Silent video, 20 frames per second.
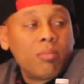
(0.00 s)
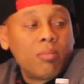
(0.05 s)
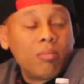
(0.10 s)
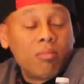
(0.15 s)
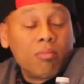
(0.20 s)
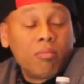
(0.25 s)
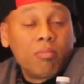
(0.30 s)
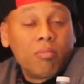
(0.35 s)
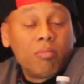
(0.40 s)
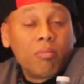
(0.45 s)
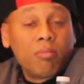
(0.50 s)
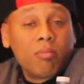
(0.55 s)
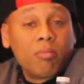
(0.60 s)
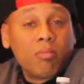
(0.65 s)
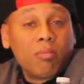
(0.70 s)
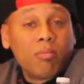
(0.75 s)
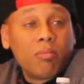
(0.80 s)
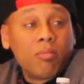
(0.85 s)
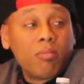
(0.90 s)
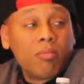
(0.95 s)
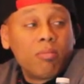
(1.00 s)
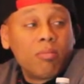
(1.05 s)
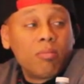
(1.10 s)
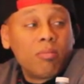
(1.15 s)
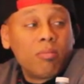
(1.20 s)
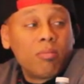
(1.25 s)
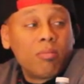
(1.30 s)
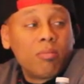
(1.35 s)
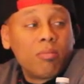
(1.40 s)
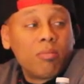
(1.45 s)

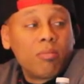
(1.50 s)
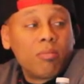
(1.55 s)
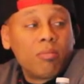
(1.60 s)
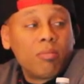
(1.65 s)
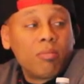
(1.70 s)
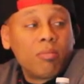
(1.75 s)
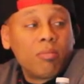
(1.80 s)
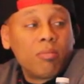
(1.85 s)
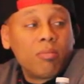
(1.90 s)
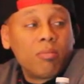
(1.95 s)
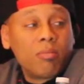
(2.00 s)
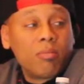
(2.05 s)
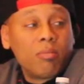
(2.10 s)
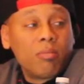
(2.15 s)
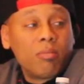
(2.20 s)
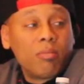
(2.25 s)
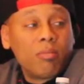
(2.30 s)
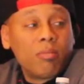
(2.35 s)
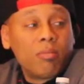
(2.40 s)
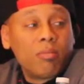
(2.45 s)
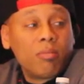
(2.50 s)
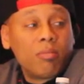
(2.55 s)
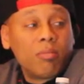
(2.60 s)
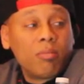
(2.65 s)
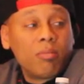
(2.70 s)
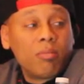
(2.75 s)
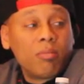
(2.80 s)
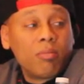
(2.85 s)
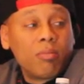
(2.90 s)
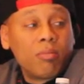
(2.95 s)

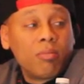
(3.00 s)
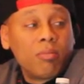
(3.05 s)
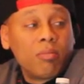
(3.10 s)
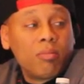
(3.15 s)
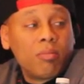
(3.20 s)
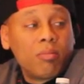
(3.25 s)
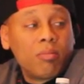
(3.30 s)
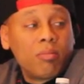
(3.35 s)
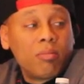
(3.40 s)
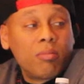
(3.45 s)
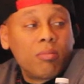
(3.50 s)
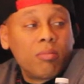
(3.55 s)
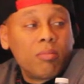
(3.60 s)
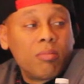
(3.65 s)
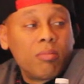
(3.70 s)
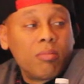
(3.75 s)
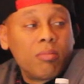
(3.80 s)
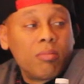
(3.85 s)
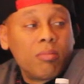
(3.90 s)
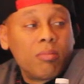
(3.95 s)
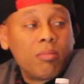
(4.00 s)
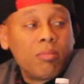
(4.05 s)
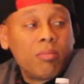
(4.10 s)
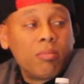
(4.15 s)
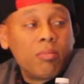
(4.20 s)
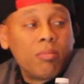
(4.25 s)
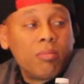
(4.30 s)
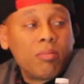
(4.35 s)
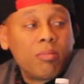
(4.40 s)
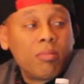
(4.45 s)

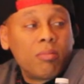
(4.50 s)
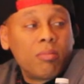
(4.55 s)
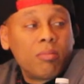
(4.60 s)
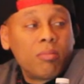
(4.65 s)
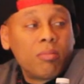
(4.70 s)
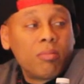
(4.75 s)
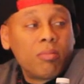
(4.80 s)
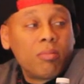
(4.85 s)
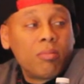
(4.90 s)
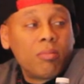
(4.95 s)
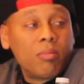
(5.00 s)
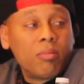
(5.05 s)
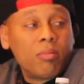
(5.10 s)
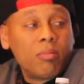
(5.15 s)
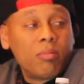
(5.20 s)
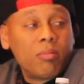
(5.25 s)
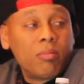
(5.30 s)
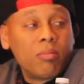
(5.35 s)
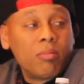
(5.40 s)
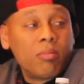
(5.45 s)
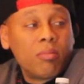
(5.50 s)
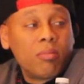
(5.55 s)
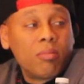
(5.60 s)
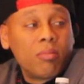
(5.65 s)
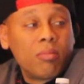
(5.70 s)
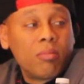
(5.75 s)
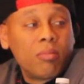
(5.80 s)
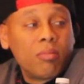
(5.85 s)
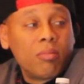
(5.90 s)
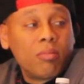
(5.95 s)

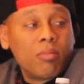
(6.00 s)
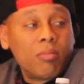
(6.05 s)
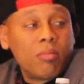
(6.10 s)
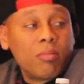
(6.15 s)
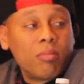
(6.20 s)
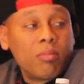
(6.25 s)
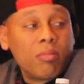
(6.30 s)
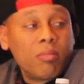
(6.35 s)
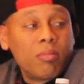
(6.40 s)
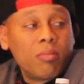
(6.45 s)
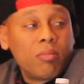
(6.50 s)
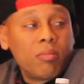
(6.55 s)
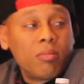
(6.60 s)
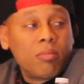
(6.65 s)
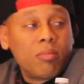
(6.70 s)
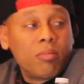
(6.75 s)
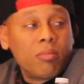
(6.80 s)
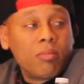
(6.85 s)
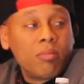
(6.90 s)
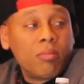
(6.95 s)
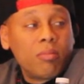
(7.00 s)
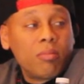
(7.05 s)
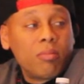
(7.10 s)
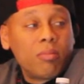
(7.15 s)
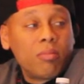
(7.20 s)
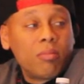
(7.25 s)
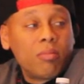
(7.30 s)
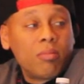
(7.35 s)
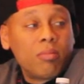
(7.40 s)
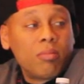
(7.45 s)
(not speaking)